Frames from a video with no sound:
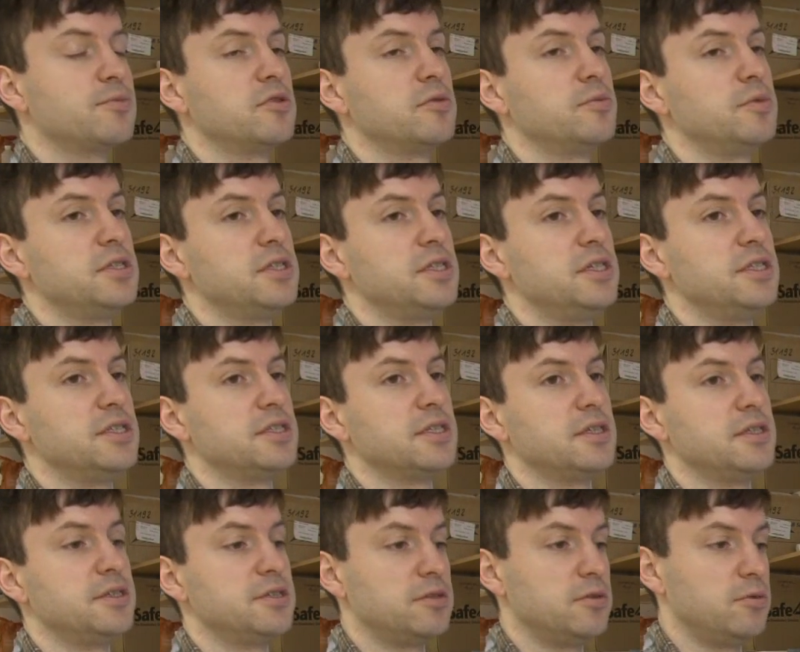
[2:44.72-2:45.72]
properties,
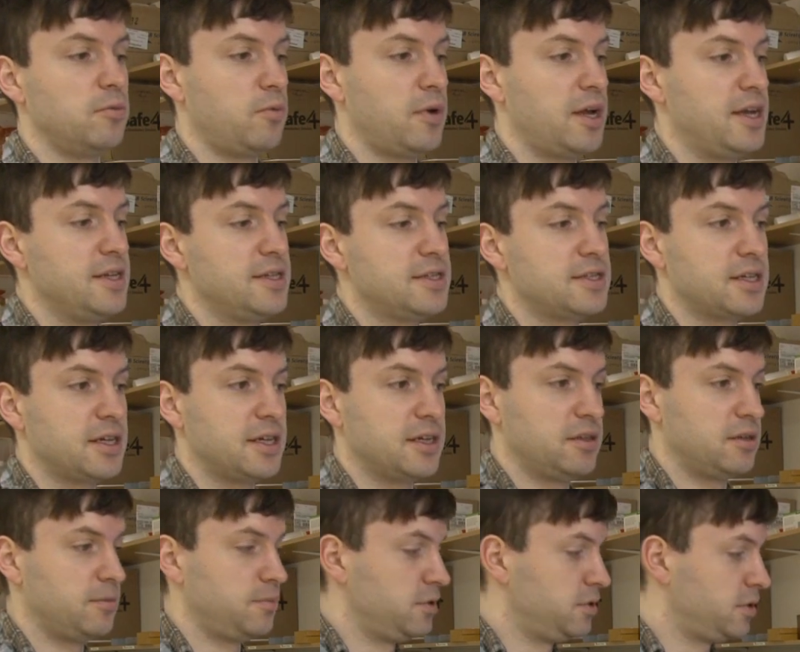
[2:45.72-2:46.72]
that is the weight
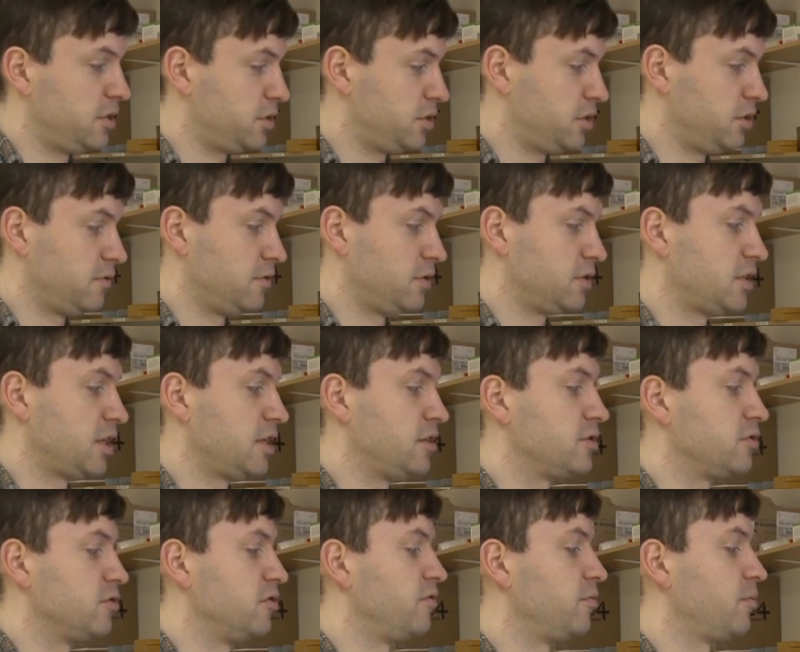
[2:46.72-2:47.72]
and the position of the
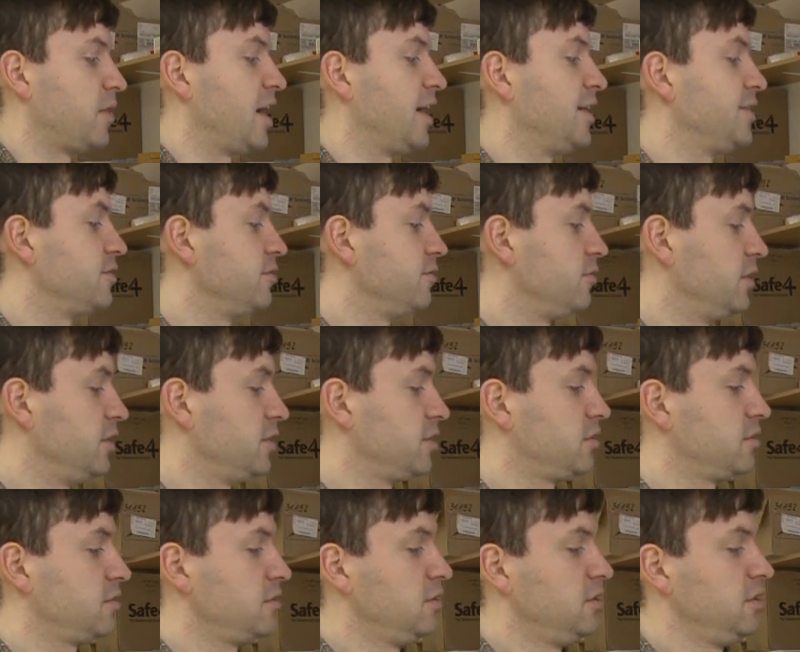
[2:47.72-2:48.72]
center of mass of
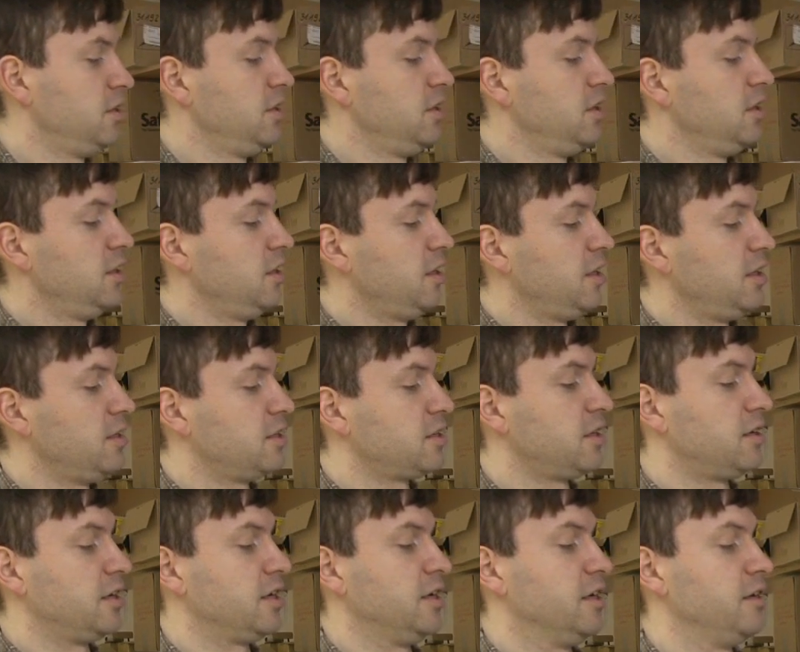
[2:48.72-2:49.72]
this
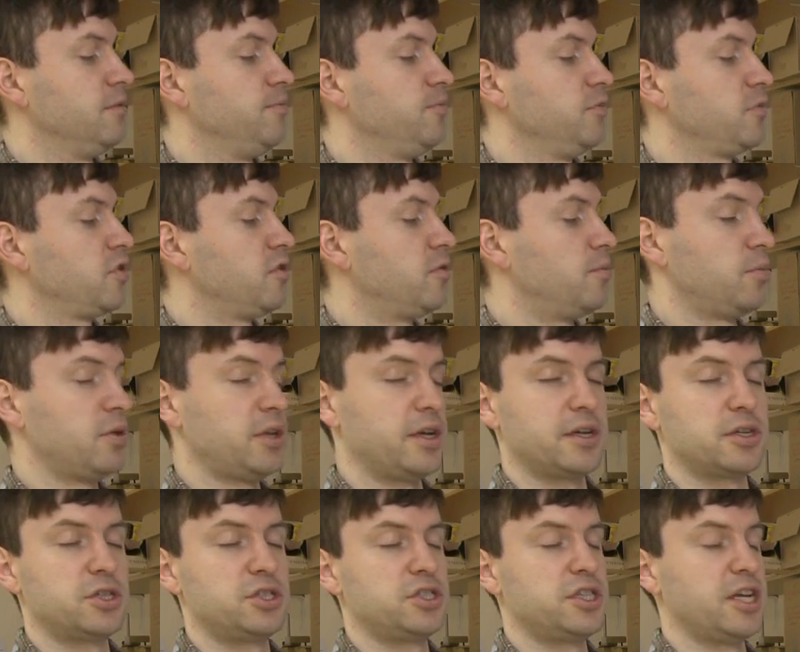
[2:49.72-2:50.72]
entire
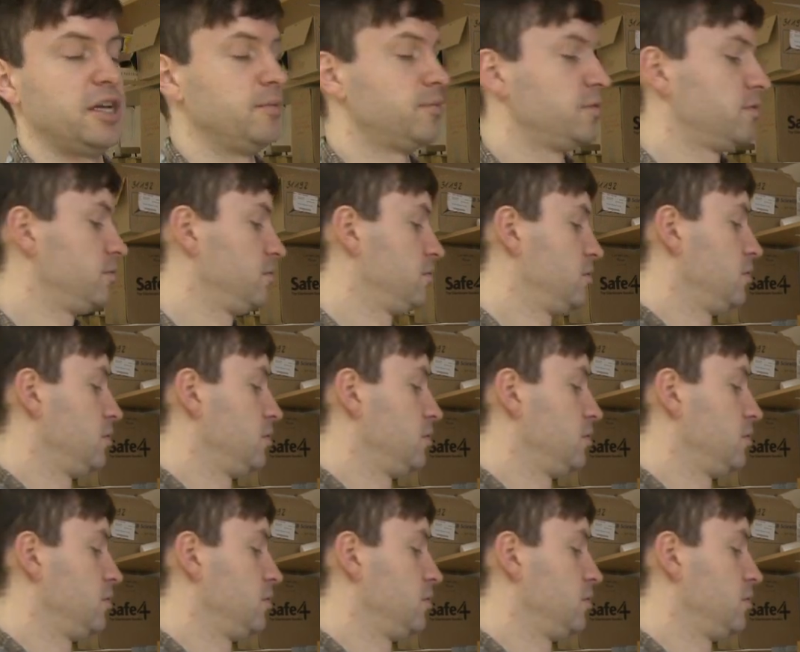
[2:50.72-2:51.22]
complex shape.